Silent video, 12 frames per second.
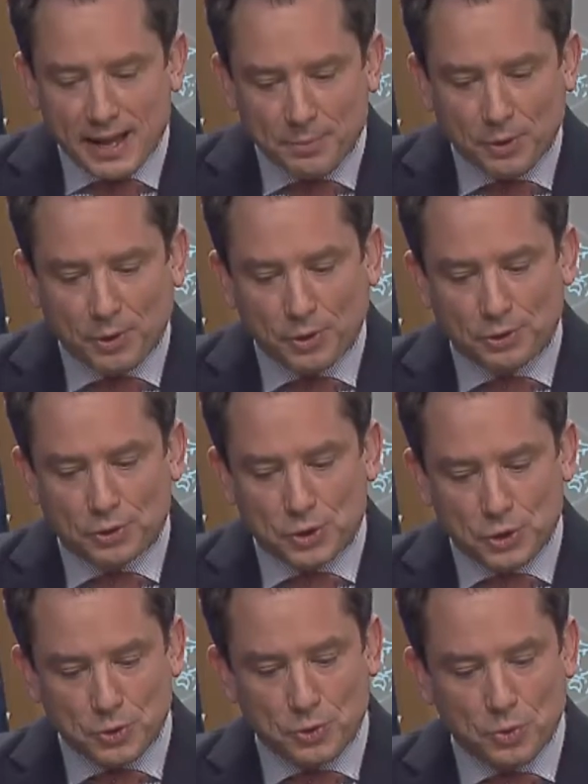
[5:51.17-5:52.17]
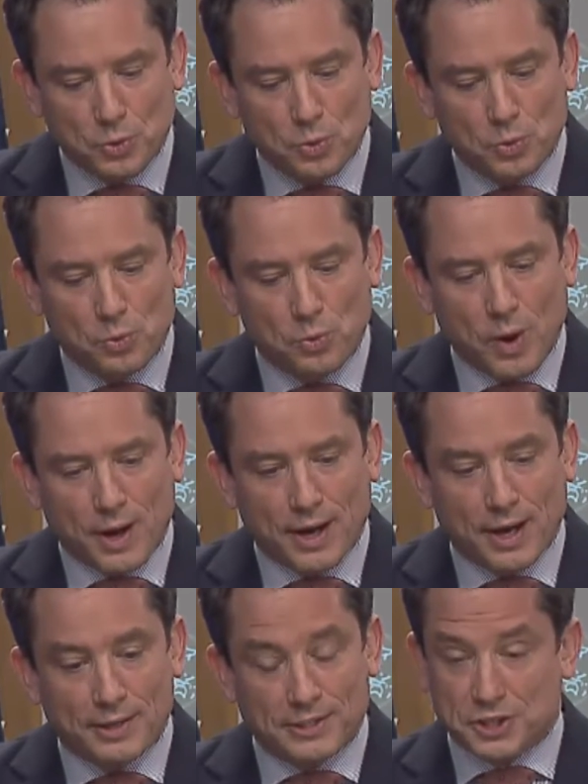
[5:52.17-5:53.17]
able to
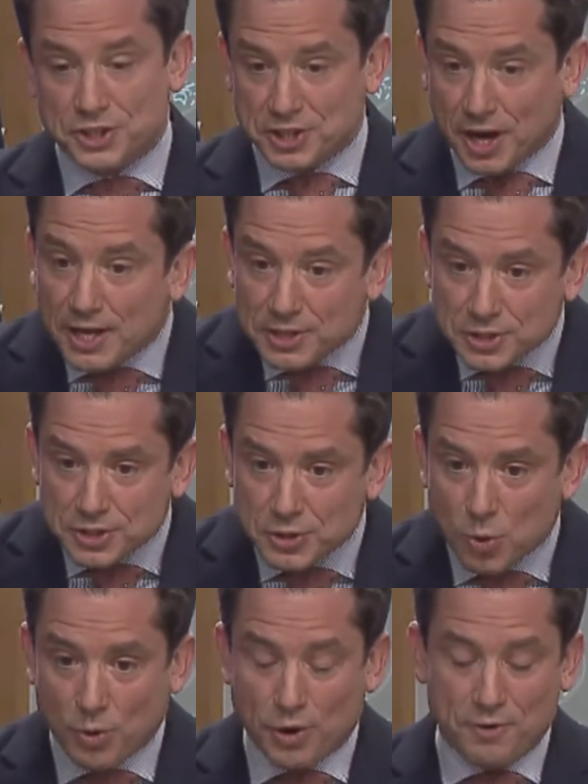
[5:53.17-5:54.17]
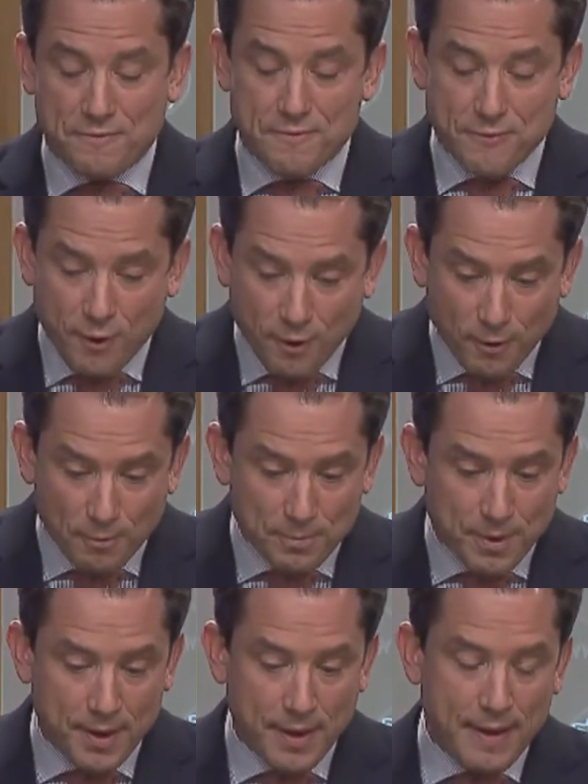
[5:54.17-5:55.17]
discuss or
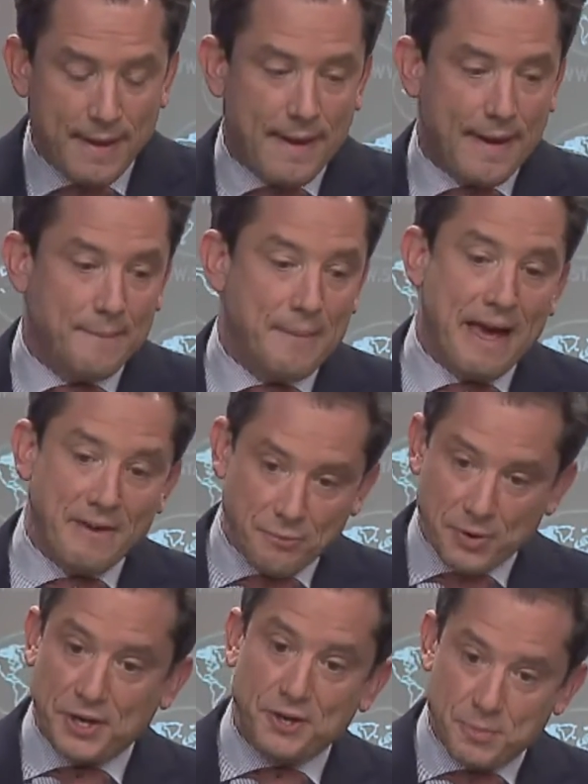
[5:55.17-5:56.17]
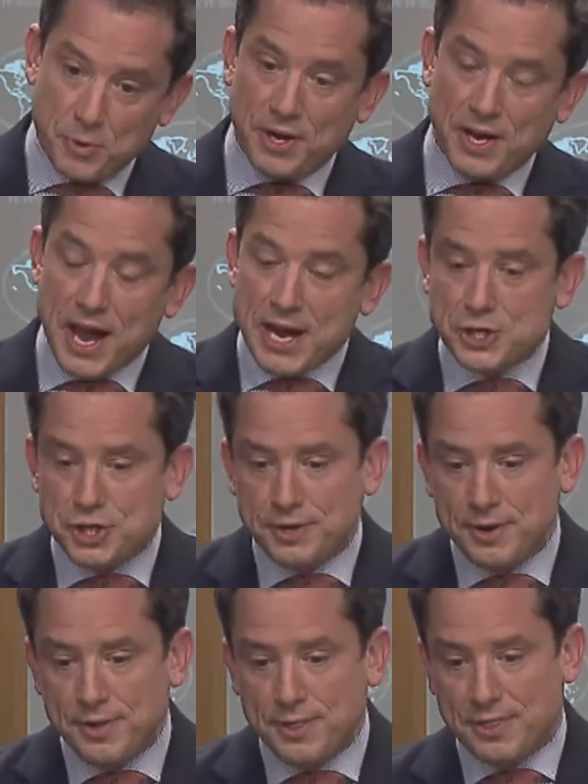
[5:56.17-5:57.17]
confirm every
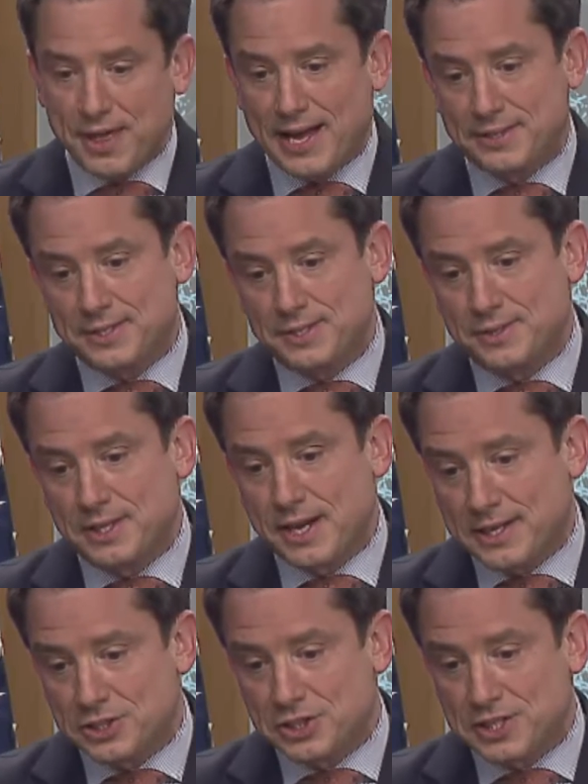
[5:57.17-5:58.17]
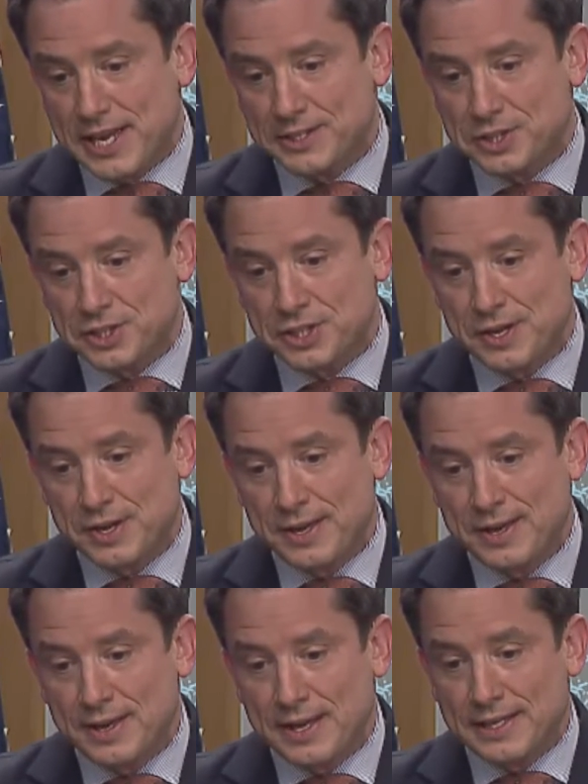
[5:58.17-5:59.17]
communication that the United States
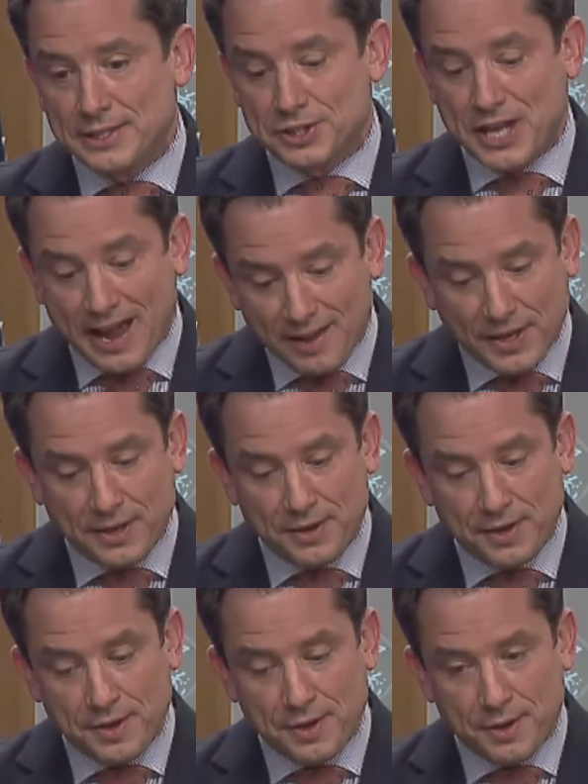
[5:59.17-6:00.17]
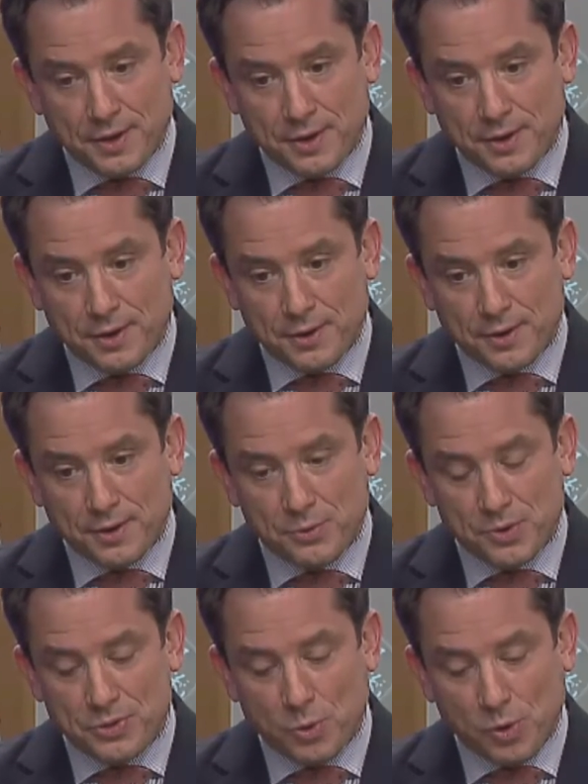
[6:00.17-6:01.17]
is having
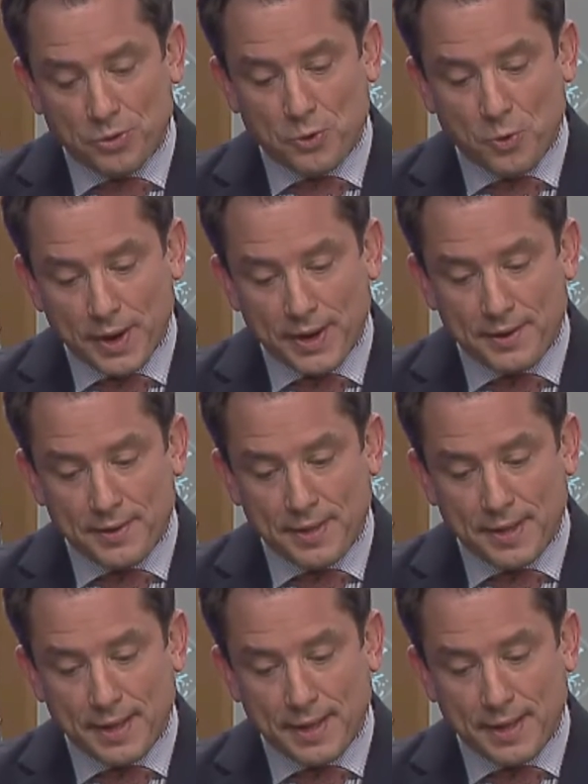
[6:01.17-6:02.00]
with North Korea.